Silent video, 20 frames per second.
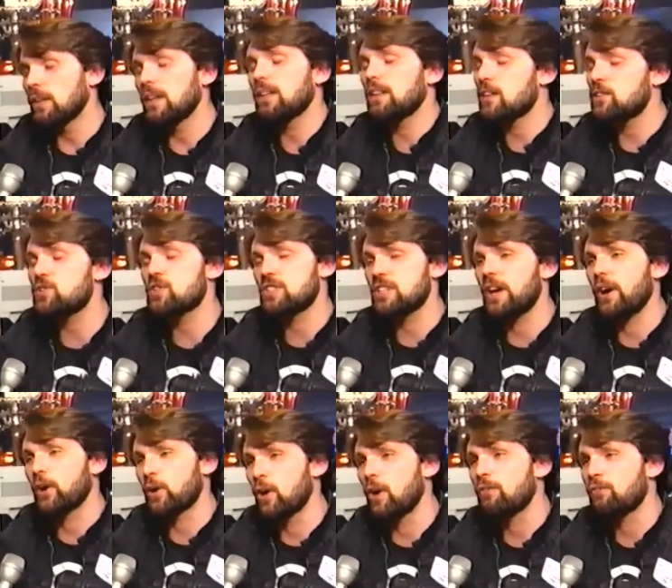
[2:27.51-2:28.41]
let, us just
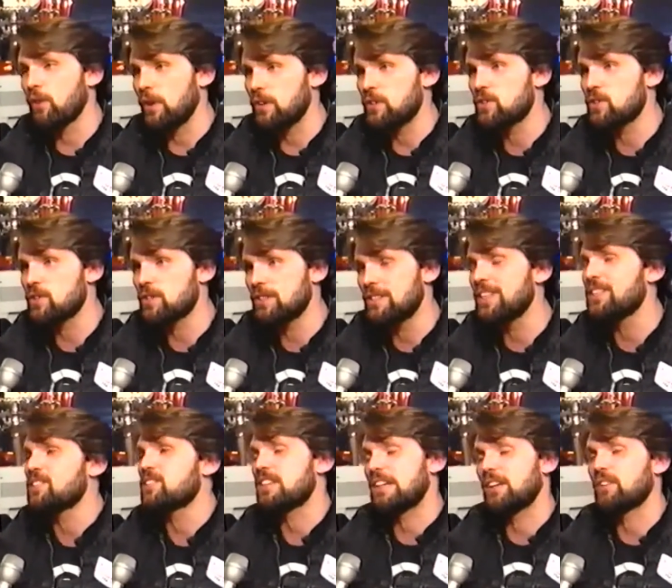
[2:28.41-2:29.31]
say our girlfriends
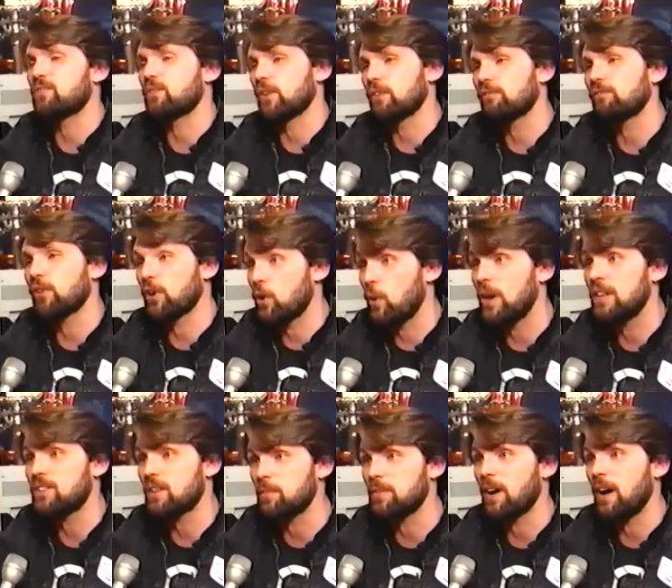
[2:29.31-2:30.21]
didn't see us for, for
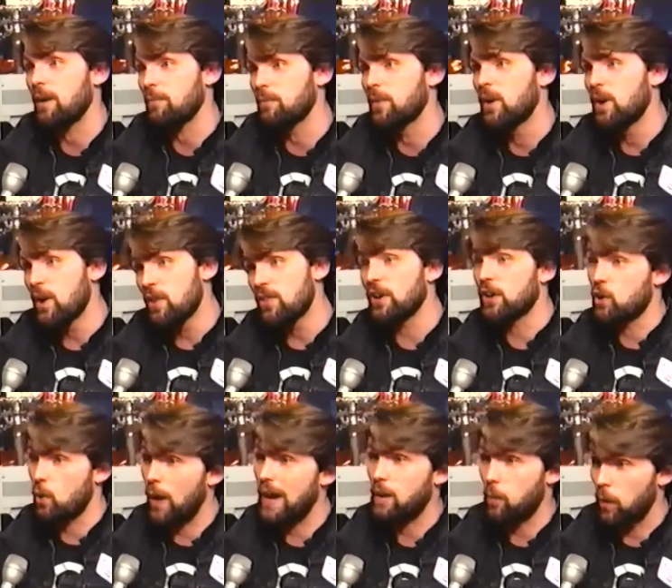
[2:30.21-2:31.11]
quite some time.
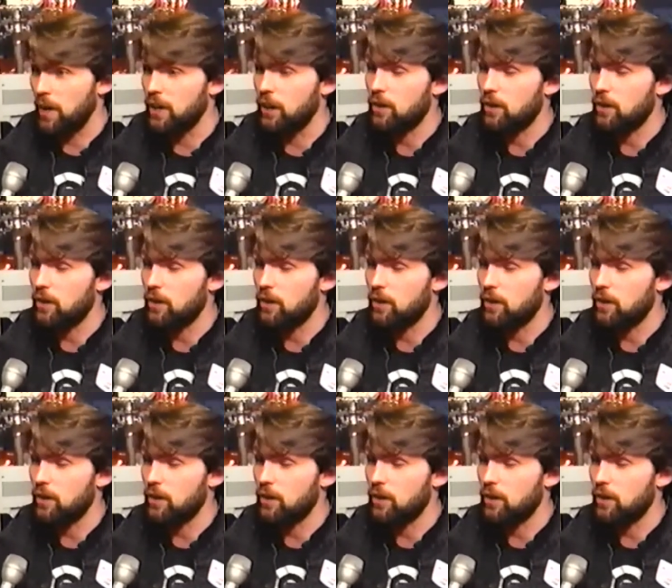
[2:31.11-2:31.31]
They're Quake